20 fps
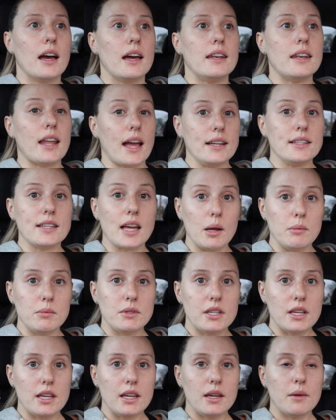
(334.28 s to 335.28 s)
nighttime
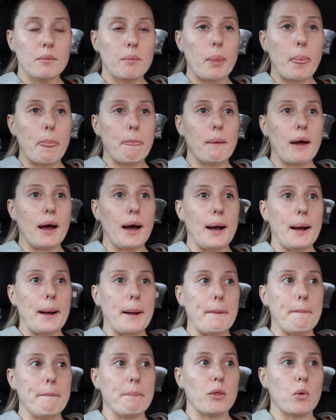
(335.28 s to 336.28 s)
tea,
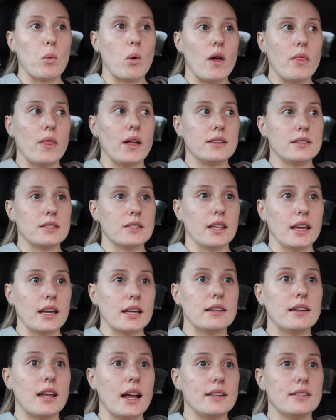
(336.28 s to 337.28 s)
the one that's like
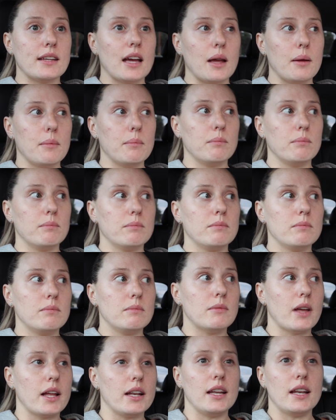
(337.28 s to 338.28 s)

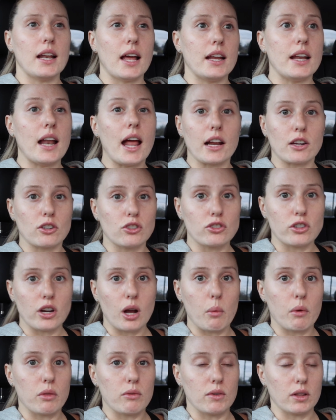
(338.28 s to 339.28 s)
nighttime 90 night
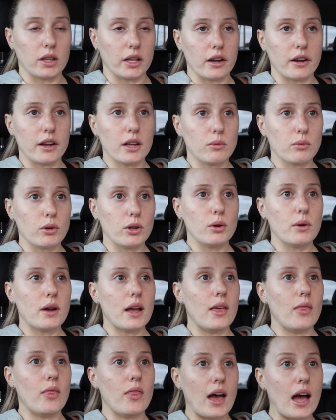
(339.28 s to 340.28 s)
extra with valerian root,
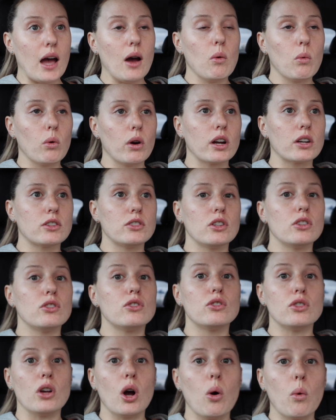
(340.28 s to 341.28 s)
and that works
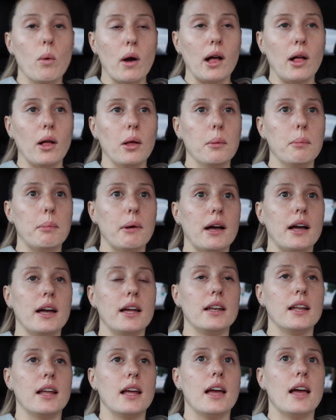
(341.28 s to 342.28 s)
so well,
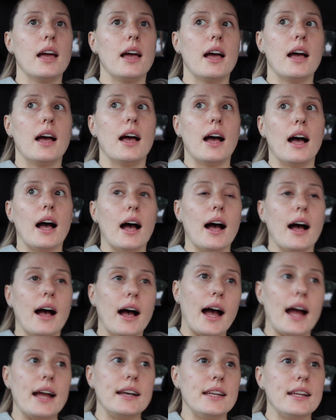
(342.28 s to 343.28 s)
but
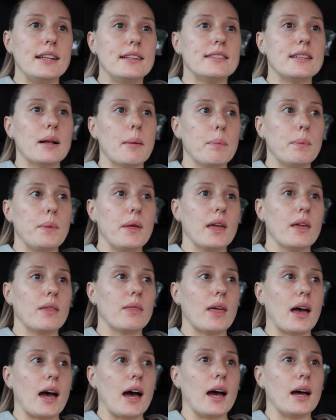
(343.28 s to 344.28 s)
I need something
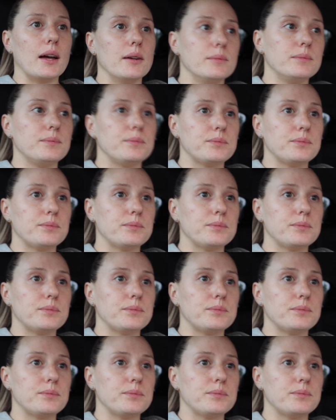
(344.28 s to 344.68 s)
that,